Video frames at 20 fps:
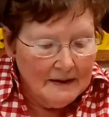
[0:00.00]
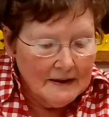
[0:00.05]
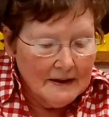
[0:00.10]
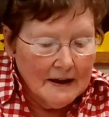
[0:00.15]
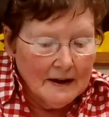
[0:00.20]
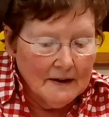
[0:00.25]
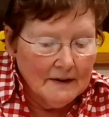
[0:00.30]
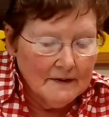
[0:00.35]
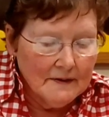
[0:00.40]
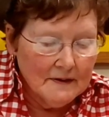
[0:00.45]

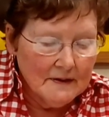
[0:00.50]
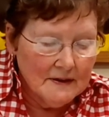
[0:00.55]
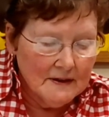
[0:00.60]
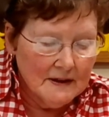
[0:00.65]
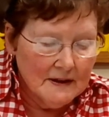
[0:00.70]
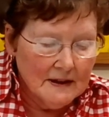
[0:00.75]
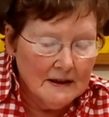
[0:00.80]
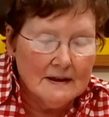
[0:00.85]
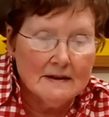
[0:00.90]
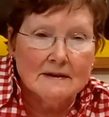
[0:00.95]
Now,
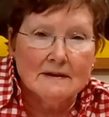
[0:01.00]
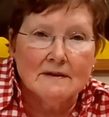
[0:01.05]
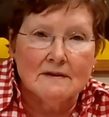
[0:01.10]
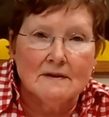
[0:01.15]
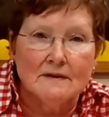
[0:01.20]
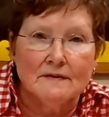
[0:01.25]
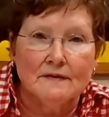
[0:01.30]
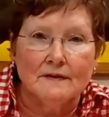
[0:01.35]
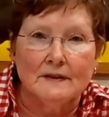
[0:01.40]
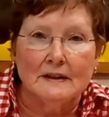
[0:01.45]
these are
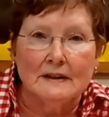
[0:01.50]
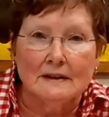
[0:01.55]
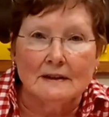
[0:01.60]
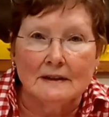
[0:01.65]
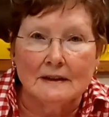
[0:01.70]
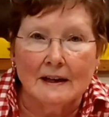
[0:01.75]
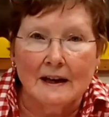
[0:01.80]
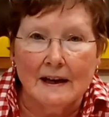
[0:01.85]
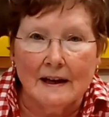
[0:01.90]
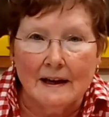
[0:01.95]
the
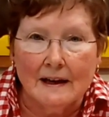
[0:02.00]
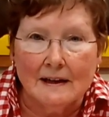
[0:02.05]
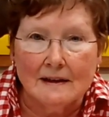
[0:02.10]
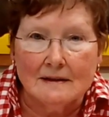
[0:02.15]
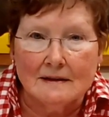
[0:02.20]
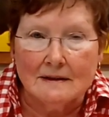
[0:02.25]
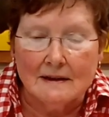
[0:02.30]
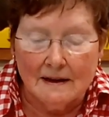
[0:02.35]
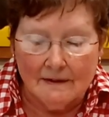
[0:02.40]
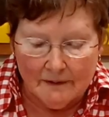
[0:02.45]
front
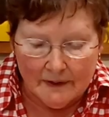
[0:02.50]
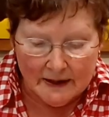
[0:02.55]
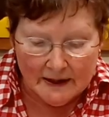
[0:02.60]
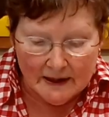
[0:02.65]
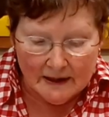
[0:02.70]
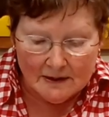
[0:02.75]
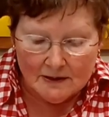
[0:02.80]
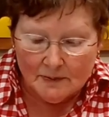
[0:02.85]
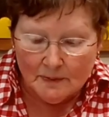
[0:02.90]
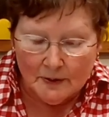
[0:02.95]
legs, and we
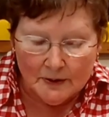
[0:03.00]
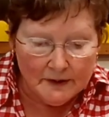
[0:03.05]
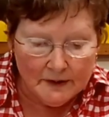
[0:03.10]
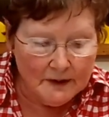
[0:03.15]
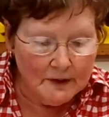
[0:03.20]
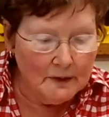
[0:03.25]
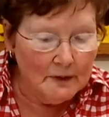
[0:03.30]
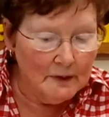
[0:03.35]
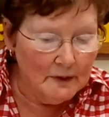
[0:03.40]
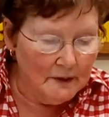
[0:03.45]
need to put
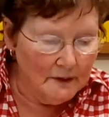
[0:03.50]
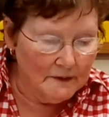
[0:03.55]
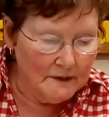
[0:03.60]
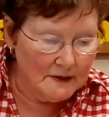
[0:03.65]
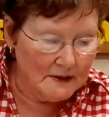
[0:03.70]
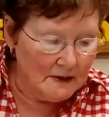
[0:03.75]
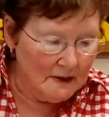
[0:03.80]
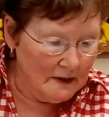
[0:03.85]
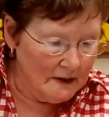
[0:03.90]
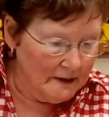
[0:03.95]
the
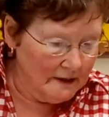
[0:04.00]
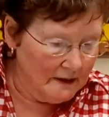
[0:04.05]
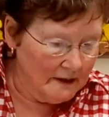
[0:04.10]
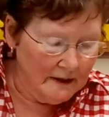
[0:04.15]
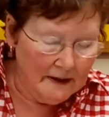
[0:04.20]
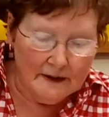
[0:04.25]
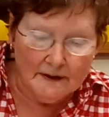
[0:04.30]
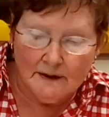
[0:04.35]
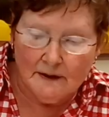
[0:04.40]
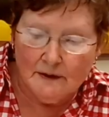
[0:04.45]
hooves on.
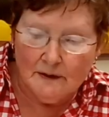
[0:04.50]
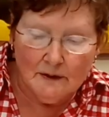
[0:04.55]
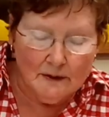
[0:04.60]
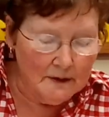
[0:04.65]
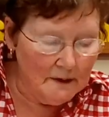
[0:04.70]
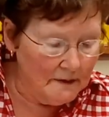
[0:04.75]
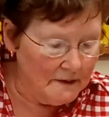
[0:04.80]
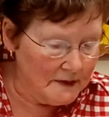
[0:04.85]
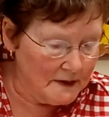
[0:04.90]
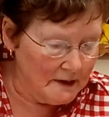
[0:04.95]
And the
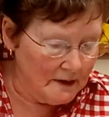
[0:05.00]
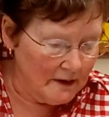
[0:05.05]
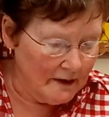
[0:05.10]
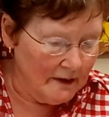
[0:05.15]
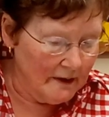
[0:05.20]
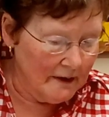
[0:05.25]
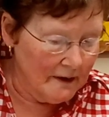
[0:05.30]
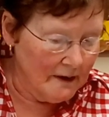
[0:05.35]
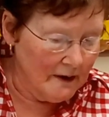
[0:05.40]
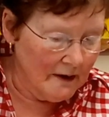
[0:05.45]
hooves
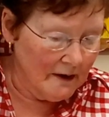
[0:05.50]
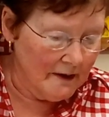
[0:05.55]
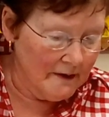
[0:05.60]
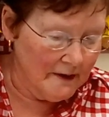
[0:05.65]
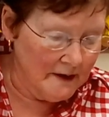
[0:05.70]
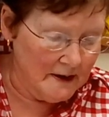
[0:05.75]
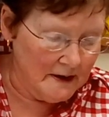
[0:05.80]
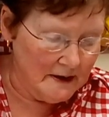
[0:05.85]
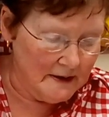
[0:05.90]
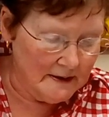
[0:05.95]
are
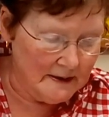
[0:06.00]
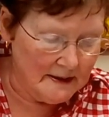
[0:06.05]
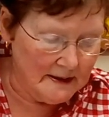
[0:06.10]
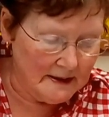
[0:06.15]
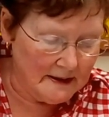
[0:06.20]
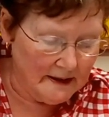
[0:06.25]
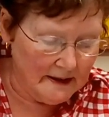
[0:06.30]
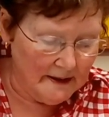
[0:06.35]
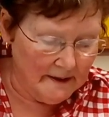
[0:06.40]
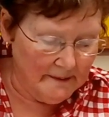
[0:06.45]

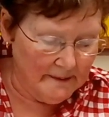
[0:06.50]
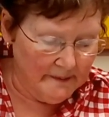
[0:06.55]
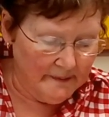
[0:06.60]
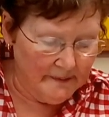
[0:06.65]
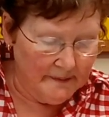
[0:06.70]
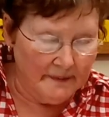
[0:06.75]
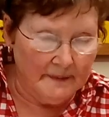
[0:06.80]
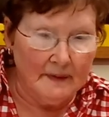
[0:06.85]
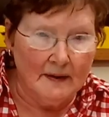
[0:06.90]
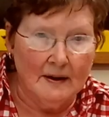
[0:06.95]
these
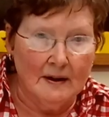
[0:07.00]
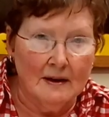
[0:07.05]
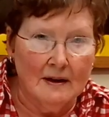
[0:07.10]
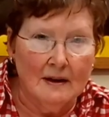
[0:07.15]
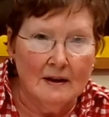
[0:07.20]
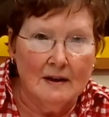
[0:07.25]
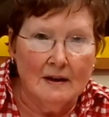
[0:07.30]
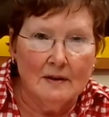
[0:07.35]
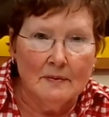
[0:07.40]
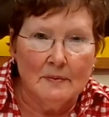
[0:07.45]

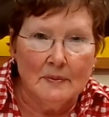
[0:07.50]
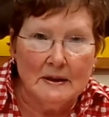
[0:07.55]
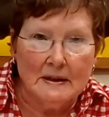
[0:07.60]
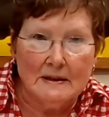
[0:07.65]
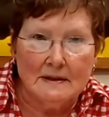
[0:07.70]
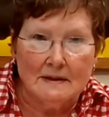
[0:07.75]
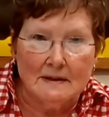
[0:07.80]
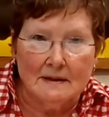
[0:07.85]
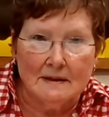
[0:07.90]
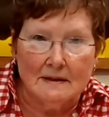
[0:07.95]

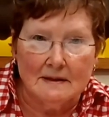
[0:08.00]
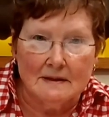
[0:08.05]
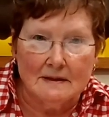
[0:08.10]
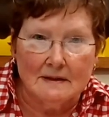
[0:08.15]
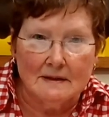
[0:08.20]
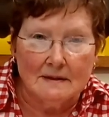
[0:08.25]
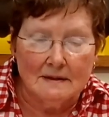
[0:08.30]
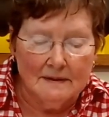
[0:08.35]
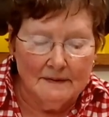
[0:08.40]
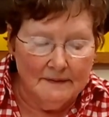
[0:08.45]

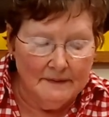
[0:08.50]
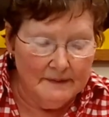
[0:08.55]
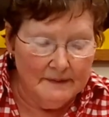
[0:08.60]
pieces